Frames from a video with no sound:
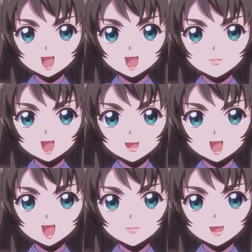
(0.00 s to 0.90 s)
You think a
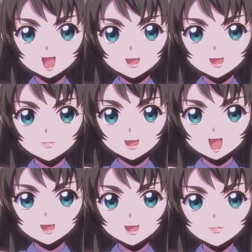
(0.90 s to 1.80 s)
prison break
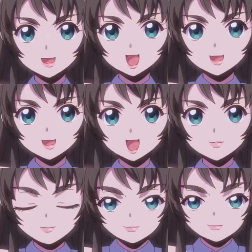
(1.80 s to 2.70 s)
will tire me
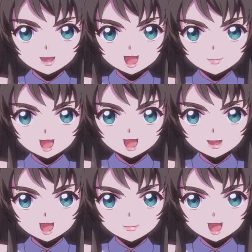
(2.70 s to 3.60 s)
out? I'd
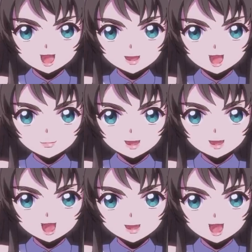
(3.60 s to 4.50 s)
chase you to the
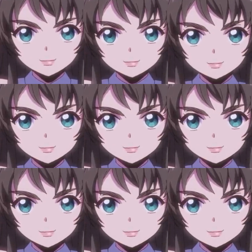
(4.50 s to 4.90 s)
ends of the earth.